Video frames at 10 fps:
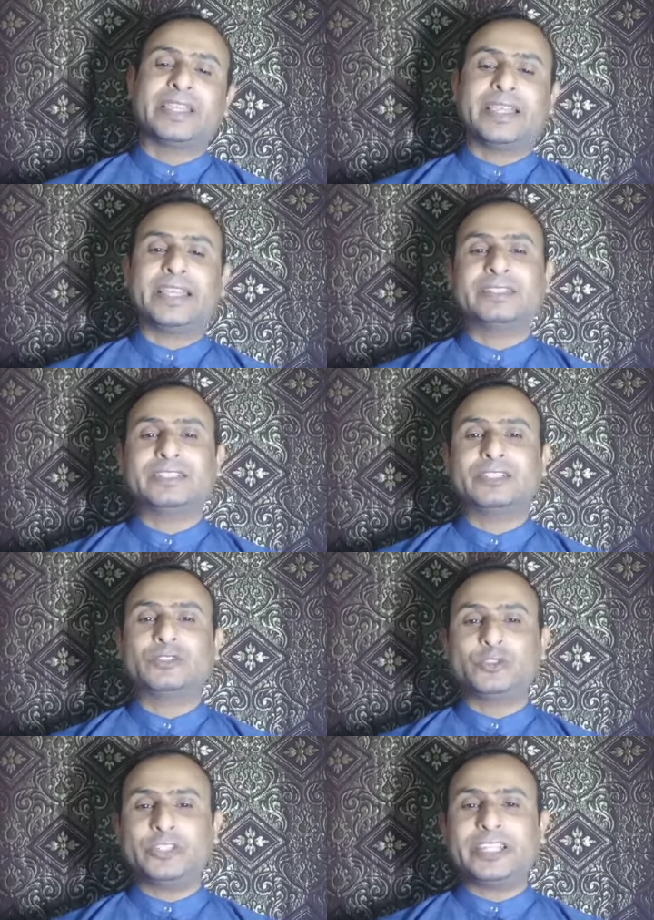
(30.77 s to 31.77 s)
And
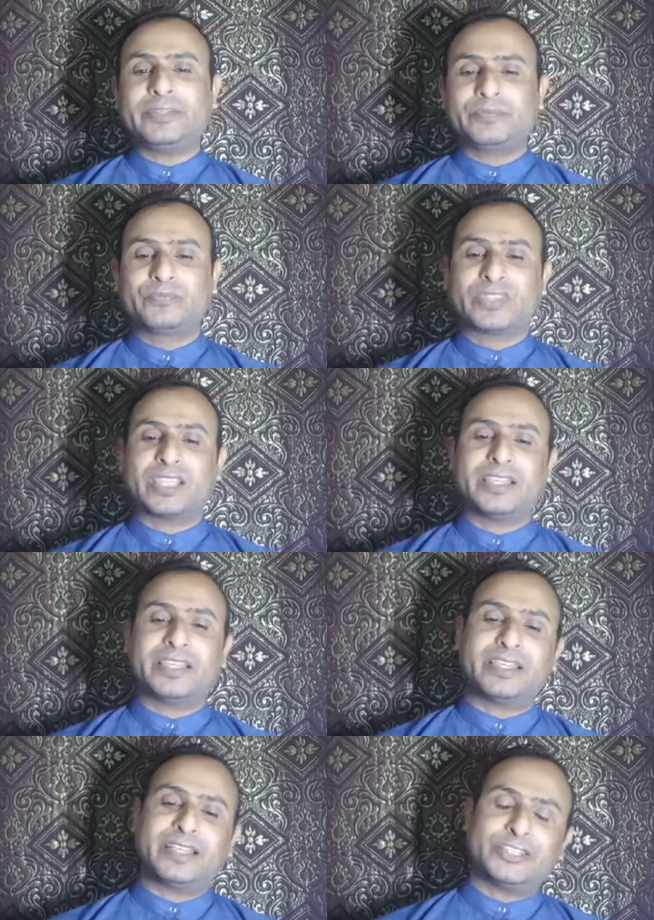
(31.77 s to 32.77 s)
today
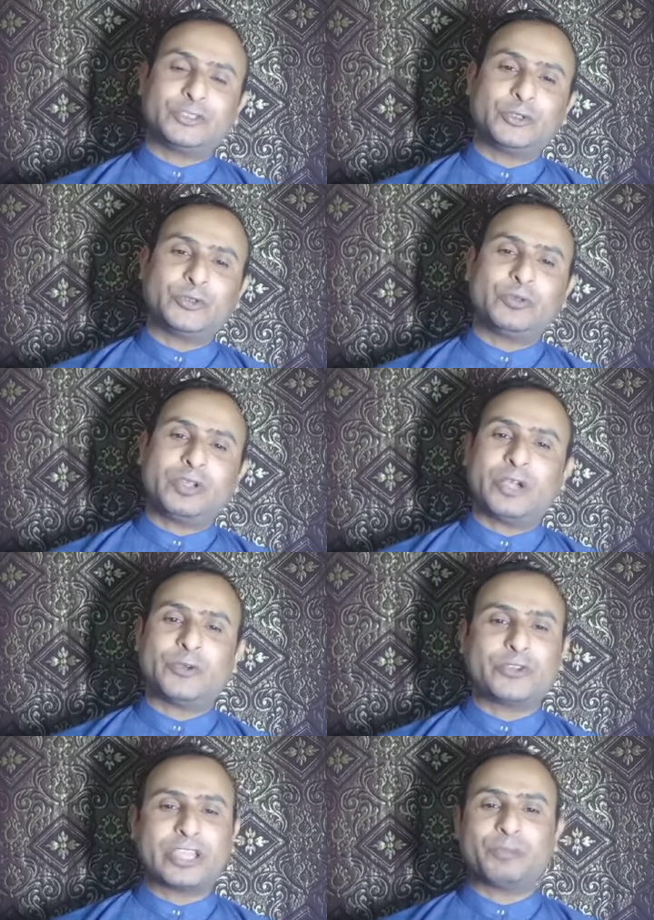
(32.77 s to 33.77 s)
I show you how
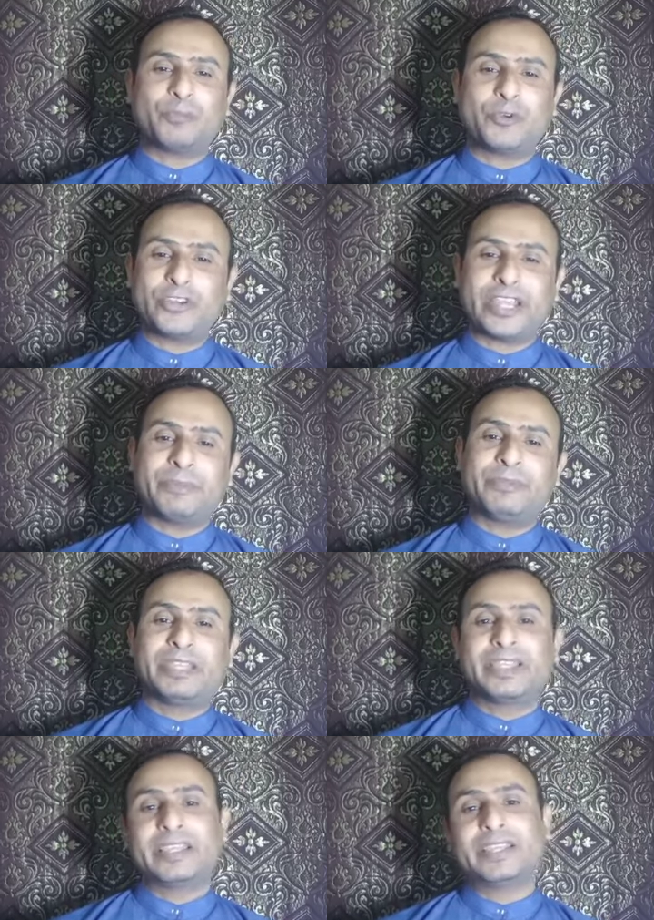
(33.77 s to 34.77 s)
you can program
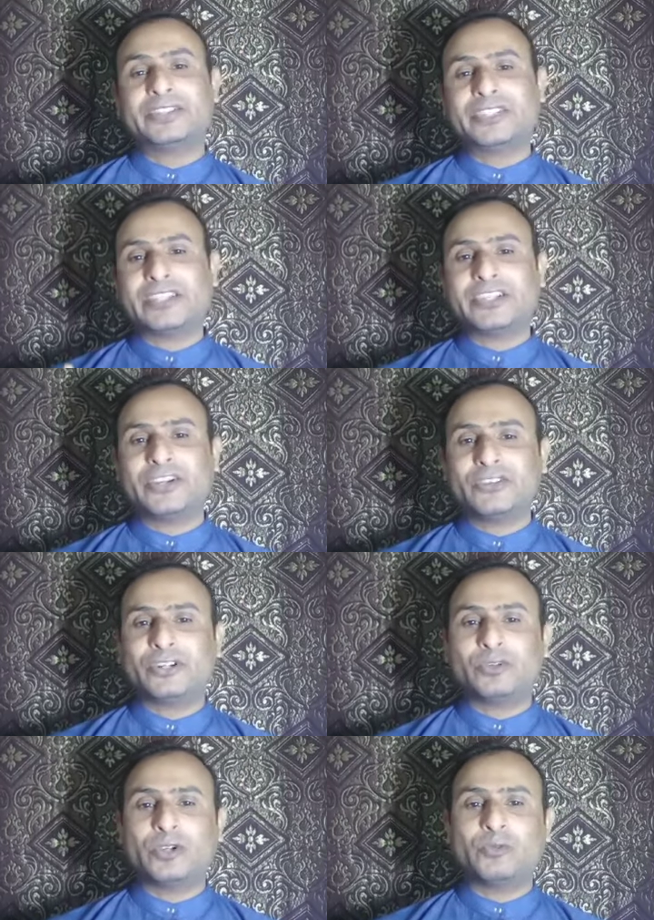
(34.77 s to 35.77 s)

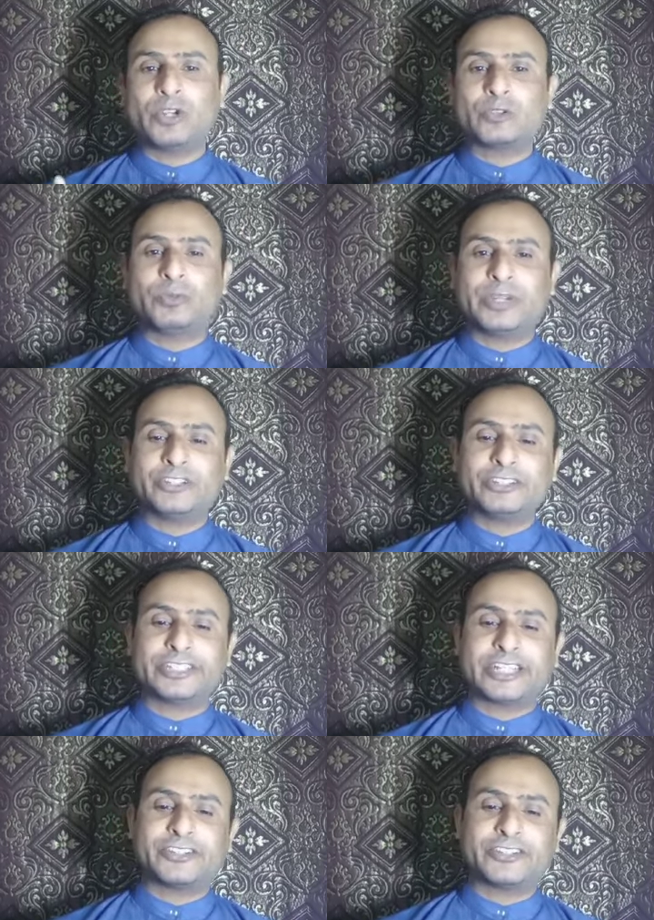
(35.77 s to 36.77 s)
ZK100 walkthrough metal
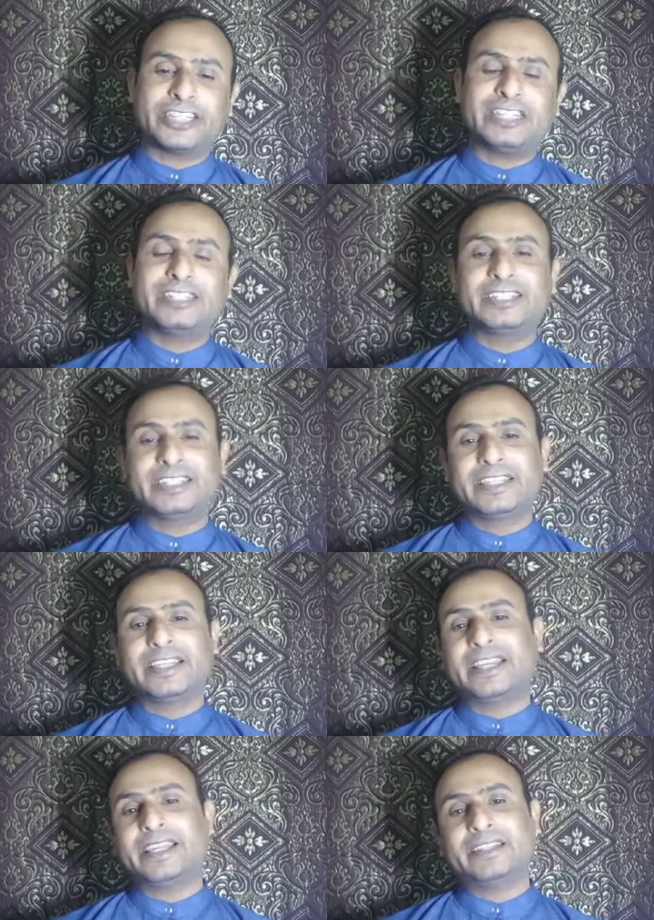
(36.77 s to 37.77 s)
detector gate,
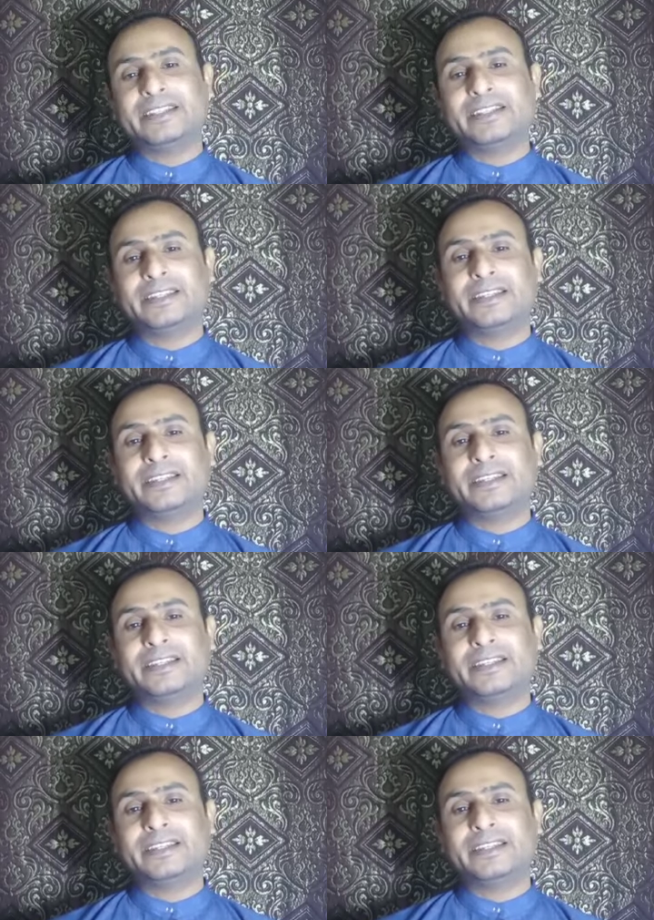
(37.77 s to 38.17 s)
and